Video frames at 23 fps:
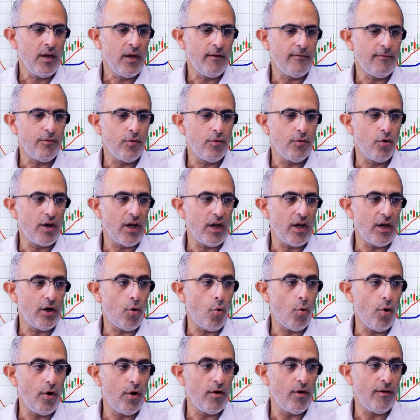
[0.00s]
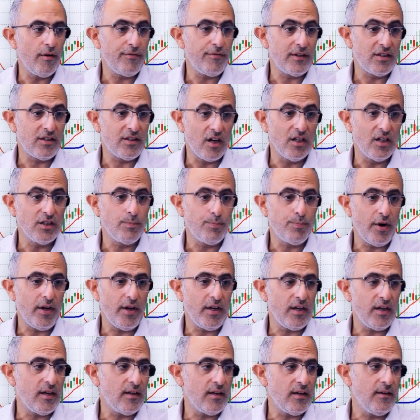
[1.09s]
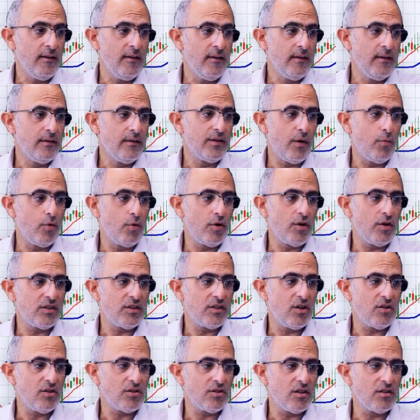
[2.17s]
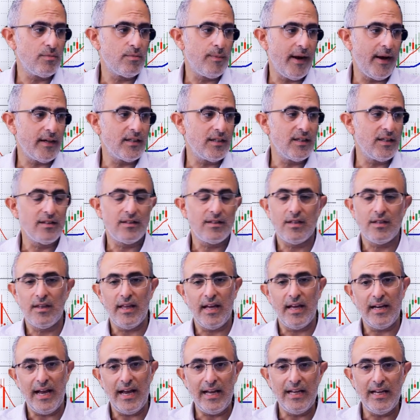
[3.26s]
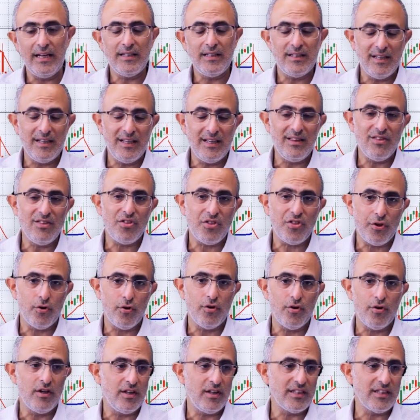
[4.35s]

If we look at oil, if it does break it, then we could see ourselves back into that 1830.